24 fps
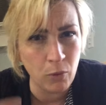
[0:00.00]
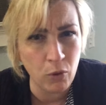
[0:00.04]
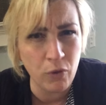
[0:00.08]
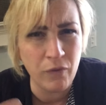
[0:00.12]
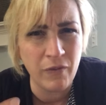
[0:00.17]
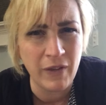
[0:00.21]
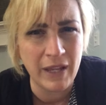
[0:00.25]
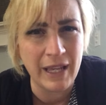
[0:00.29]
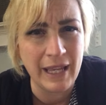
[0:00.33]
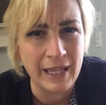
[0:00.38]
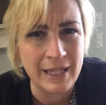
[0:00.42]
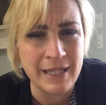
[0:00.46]

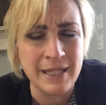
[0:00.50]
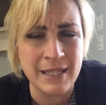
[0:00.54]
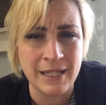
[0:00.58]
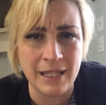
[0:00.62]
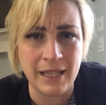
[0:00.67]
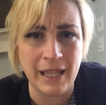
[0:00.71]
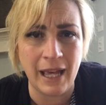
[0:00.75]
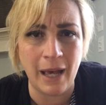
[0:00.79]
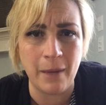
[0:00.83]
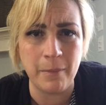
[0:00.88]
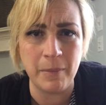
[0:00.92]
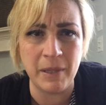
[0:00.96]
moving into
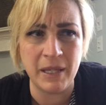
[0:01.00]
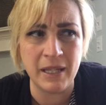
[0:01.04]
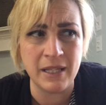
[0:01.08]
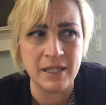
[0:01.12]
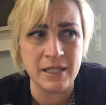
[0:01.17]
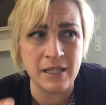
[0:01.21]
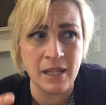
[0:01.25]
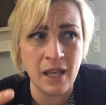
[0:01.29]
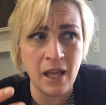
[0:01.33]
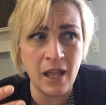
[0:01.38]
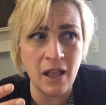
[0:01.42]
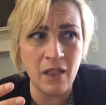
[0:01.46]
that
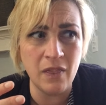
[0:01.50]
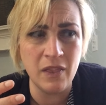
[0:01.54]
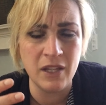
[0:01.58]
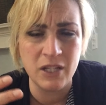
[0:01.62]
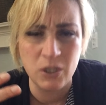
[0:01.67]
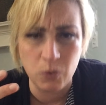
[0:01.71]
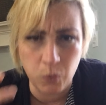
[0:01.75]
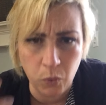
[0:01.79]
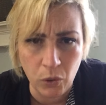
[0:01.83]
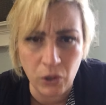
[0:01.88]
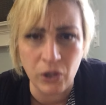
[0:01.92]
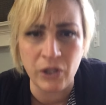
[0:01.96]
because
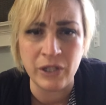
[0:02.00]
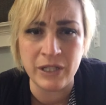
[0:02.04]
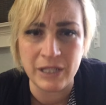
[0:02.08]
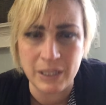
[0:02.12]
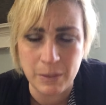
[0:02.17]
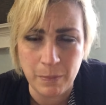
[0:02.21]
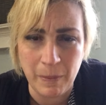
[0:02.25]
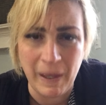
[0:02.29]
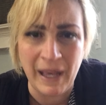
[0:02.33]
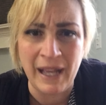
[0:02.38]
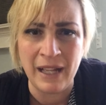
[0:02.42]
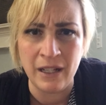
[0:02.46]
this world
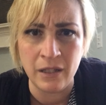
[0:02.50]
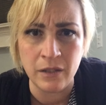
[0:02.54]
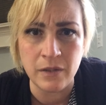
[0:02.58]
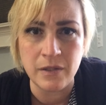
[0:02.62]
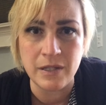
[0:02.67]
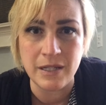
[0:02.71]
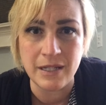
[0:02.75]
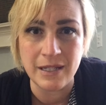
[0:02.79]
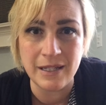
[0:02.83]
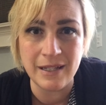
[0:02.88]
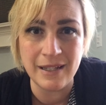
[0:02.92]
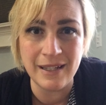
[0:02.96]
is
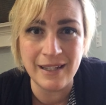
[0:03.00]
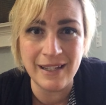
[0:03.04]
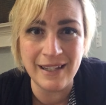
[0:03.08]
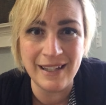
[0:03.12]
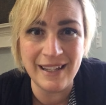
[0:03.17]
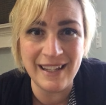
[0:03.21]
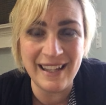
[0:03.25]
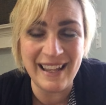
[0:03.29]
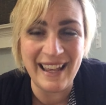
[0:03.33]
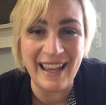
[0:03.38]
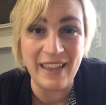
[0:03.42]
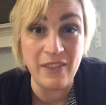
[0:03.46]
bound,
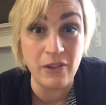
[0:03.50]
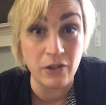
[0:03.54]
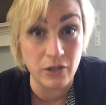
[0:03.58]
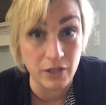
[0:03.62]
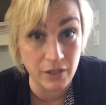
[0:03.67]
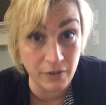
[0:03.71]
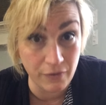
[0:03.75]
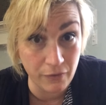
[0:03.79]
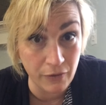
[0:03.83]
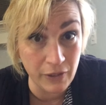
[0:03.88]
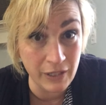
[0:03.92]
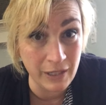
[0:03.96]
and
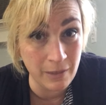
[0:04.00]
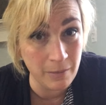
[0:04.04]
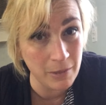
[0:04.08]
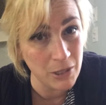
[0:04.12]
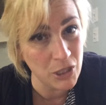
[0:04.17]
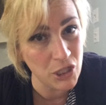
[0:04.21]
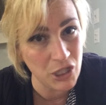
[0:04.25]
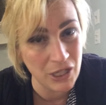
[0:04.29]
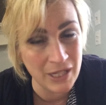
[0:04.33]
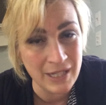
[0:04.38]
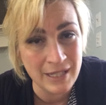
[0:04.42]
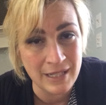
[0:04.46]
there's freedom in
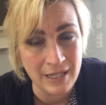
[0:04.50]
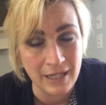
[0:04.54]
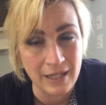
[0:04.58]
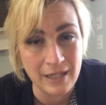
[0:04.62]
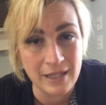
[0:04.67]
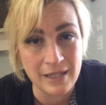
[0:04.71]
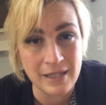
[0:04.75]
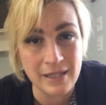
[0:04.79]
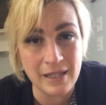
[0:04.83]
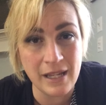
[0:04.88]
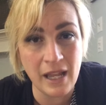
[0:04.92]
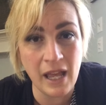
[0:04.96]

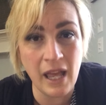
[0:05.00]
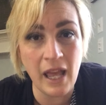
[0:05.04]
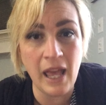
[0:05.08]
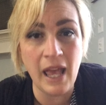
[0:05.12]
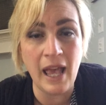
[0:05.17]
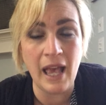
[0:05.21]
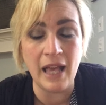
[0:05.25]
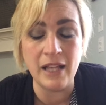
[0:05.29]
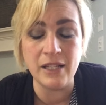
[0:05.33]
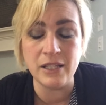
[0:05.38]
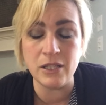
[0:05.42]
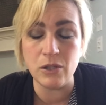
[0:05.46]
Jesus.
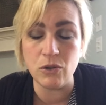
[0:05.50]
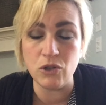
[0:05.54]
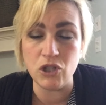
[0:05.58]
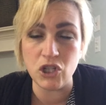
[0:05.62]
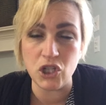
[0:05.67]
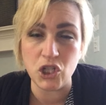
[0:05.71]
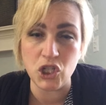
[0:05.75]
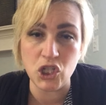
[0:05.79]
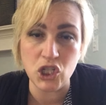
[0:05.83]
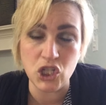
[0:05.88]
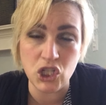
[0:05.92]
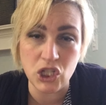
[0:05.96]
And so
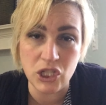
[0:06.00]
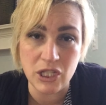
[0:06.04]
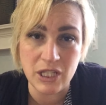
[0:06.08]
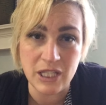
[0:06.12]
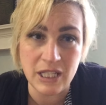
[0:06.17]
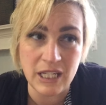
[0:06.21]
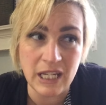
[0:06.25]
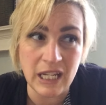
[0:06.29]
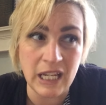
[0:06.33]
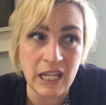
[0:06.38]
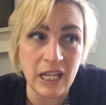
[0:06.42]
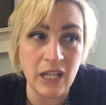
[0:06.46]
just
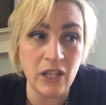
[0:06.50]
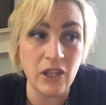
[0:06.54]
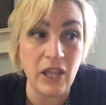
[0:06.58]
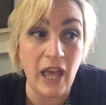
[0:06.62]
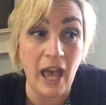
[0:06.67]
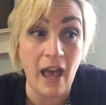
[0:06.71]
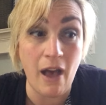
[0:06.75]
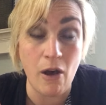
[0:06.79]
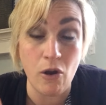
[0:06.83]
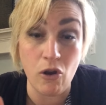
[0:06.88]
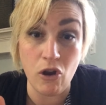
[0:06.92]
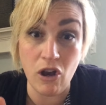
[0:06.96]
seeing
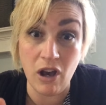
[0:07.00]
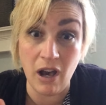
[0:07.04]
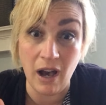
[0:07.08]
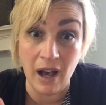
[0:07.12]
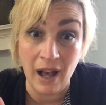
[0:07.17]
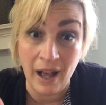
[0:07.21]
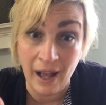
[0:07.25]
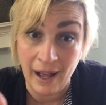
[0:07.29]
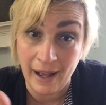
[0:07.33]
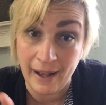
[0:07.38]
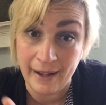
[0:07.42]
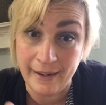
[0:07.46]
how
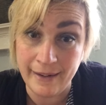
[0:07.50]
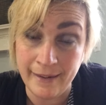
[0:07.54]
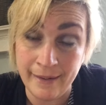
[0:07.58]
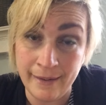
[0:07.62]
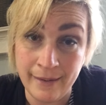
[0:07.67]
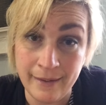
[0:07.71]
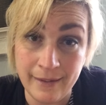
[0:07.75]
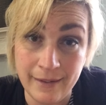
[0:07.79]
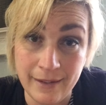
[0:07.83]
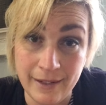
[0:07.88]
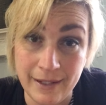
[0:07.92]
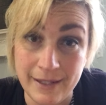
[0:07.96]
God,
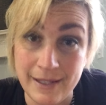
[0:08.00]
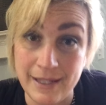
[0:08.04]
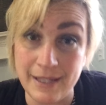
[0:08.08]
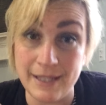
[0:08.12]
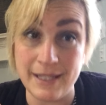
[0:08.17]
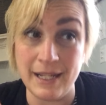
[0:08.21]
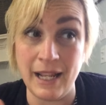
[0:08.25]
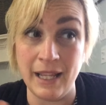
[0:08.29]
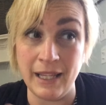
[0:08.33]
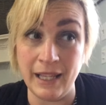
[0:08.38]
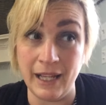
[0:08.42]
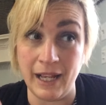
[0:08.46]
because it's
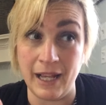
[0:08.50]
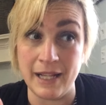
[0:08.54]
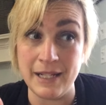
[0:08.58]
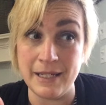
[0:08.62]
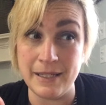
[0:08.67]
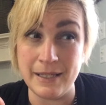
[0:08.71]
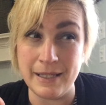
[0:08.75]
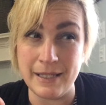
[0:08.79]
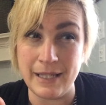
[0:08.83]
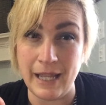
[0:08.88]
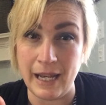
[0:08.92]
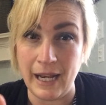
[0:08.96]
not like I
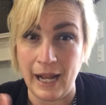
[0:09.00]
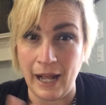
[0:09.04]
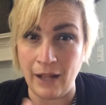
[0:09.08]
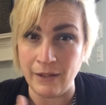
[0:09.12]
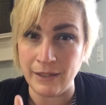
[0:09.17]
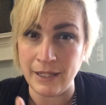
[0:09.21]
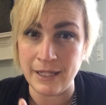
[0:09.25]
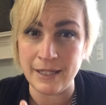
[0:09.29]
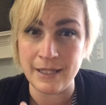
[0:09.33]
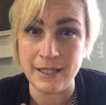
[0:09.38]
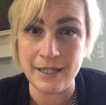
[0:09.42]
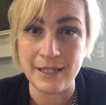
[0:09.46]
set out
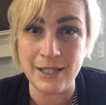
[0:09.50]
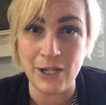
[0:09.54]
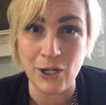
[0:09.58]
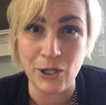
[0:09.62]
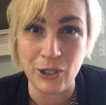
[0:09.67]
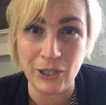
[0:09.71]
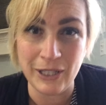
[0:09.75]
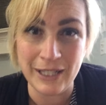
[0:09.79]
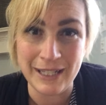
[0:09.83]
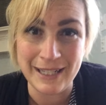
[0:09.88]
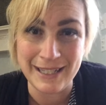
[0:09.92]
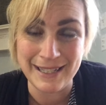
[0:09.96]

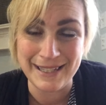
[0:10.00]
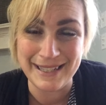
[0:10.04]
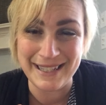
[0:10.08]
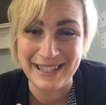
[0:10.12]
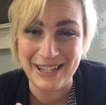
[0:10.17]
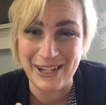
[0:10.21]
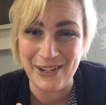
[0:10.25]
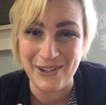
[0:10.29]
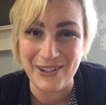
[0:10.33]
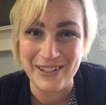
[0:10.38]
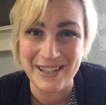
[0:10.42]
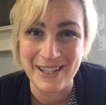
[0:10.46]
necessarily to
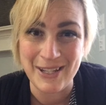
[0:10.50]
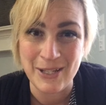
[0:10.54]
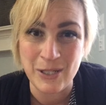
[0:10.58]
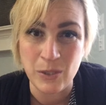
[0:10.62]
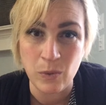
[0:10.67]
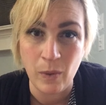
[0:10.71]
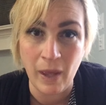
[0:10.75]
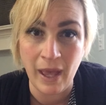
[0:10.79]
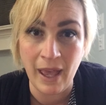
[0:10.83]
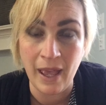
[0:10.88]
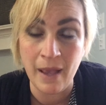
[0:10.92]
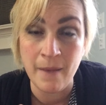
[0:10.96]
gear it
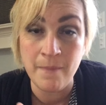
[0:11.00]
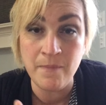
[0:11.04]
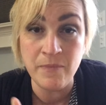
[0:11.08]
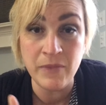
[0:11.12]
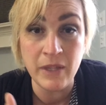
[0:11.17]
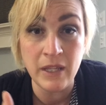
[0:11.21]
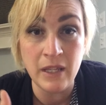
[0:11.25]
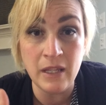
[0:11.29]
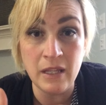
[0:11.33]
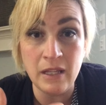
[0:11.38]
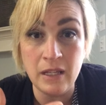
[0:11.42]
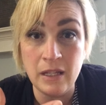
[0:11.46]
this way,
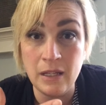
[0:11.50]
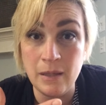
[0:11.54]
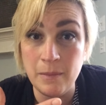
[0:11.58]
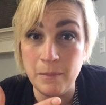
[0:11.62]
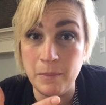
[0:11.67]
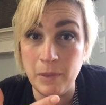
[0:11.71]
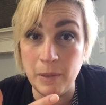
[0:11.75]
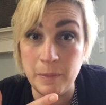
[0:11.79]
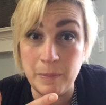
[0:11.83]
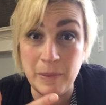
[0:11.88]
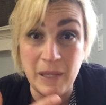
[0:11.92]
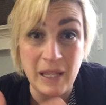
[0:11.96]

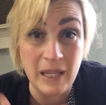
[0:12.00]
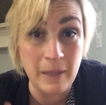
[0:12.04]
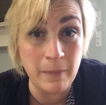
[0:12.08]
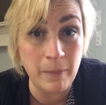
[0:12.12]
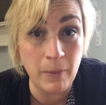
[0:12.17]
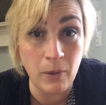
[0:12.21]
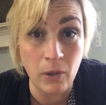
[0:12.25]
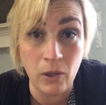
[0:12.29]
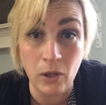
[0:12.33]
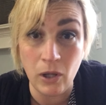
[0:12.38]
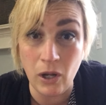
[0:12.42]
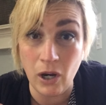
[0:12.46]
but
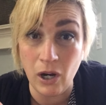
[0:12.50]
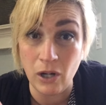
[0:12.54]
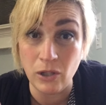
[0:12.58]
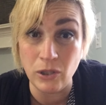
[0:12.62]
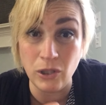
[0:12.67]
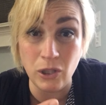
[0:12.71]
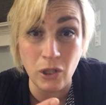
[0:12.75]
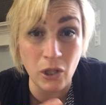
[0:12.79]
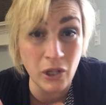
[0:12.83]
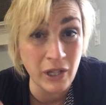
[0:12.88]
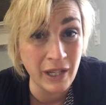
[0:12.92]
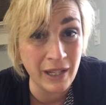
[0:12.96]
people are
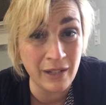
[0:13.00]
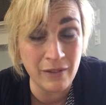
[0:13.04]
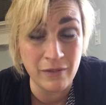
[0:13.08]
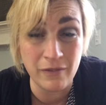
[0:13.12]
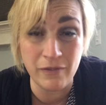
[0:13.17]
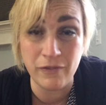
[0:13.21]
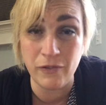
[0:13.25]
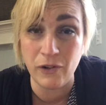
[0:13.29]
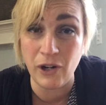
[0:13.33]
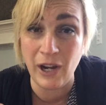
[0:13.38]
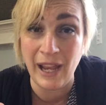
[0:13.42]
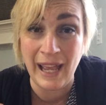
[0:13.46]
looking
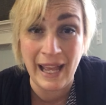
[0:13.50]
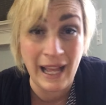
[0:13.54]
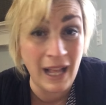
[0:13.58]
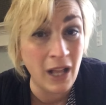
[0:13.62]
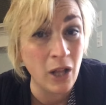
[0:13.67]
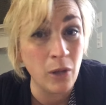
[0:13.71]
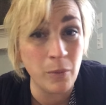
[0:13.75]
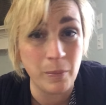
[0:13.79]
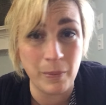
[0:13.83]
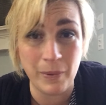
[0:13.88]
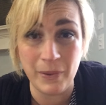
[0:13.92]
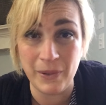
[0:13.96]
for
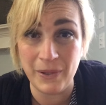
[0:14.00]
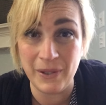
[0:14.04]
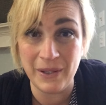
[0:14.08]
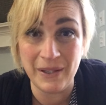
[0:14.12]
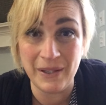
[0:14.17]
help.